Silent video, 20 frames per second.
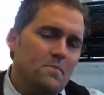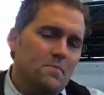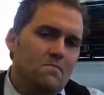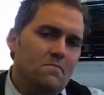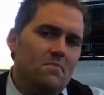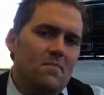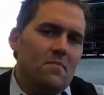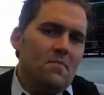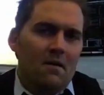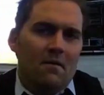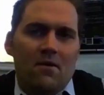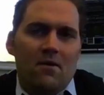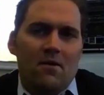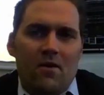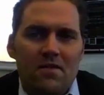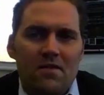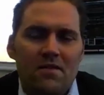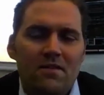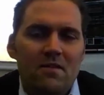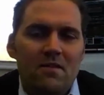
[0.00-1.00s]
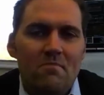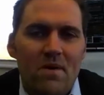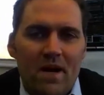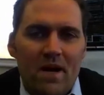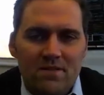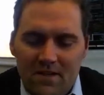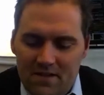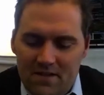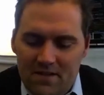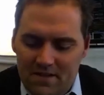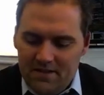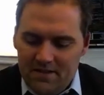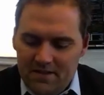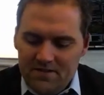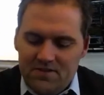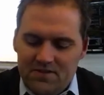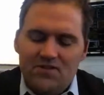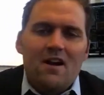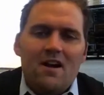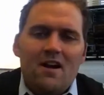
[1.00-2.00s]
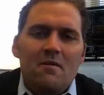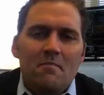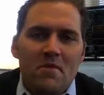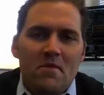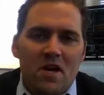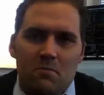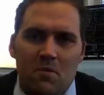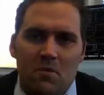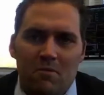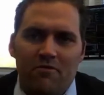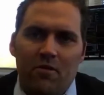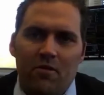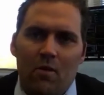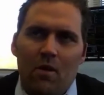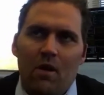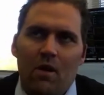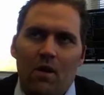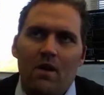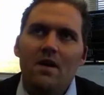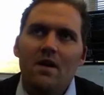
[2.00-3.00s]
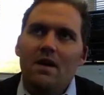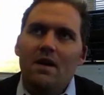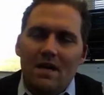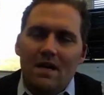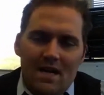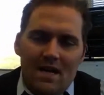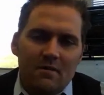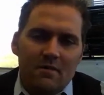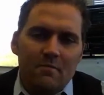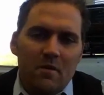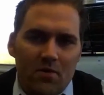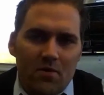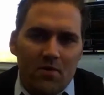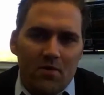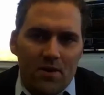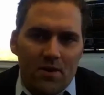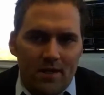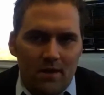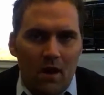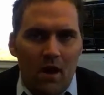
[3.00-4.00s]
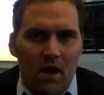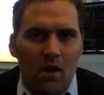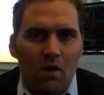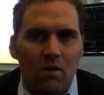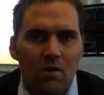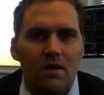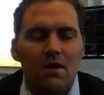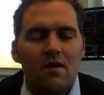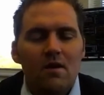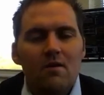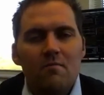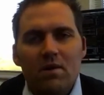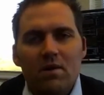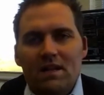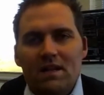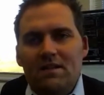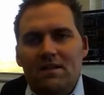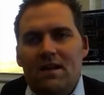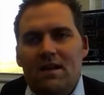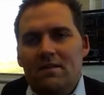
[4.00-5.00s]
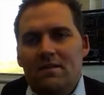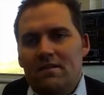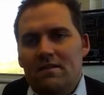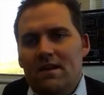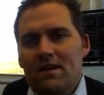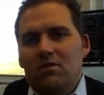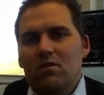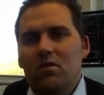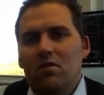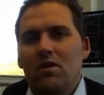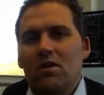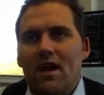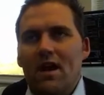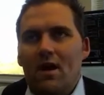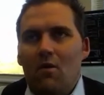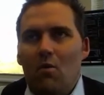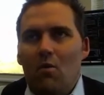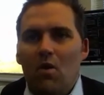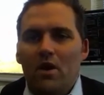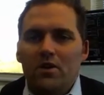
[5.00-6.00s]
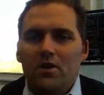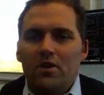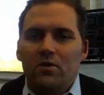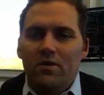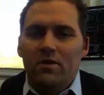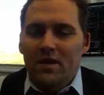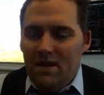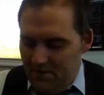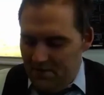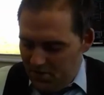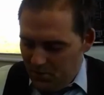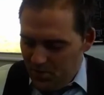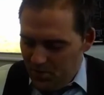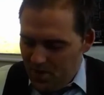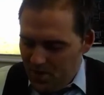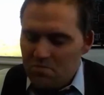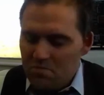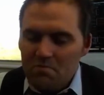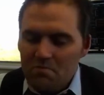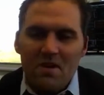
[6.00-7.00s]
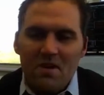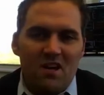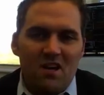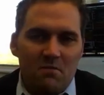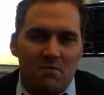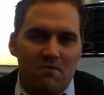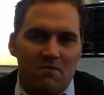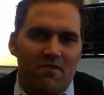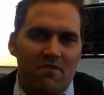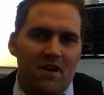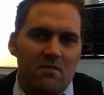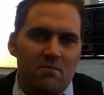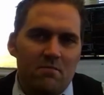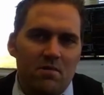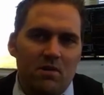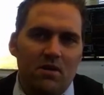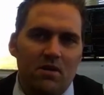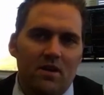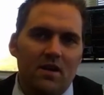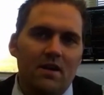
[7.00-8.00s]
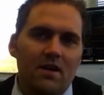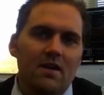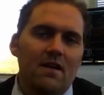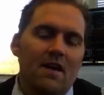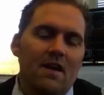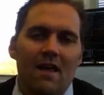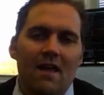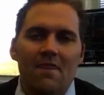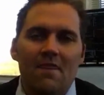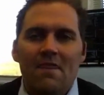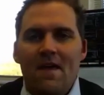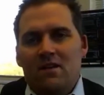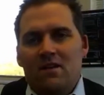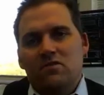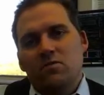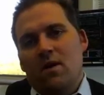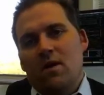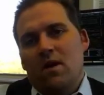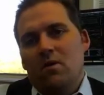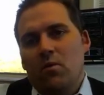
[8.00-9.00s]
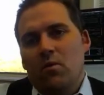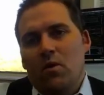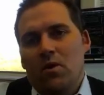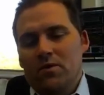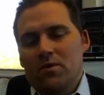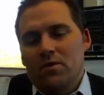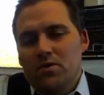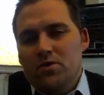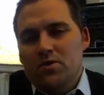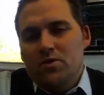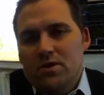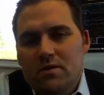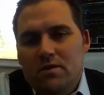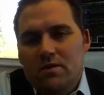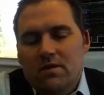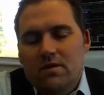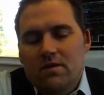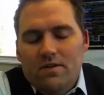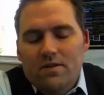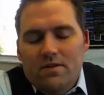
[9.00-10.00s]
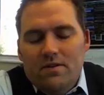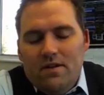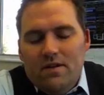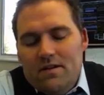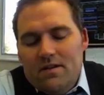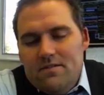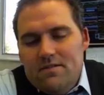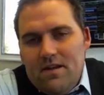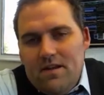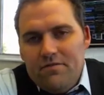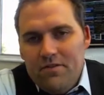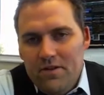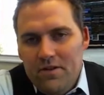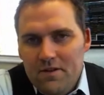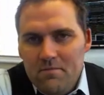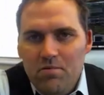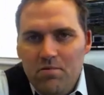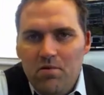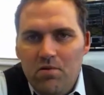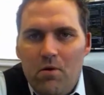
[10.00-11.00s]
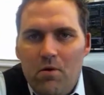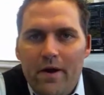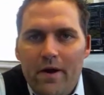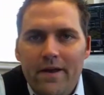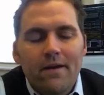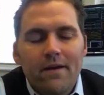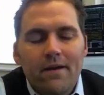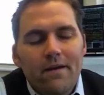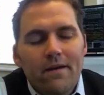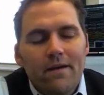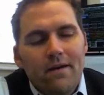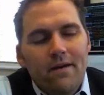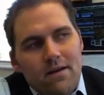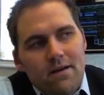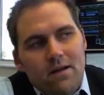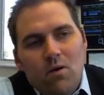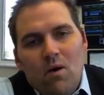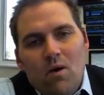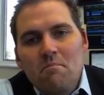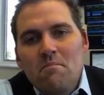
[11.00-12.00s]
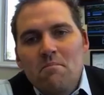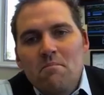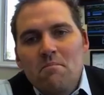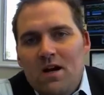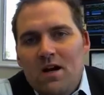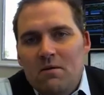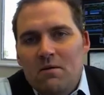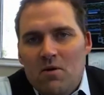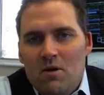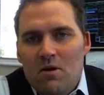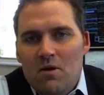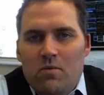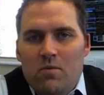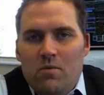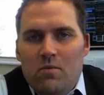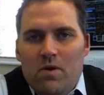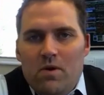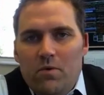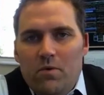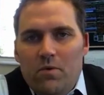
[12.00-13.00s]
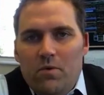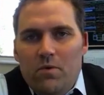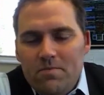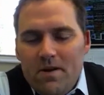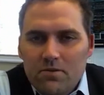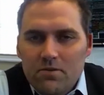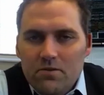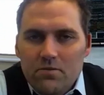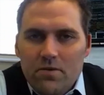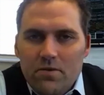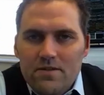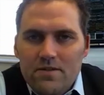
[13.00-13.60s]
I think the best idea is set a minimum floor. It can be pretty low, but at the end of the day, look at what you need to reach minimum viability, and that's around where you should definitely employ, a minimum with respect to raising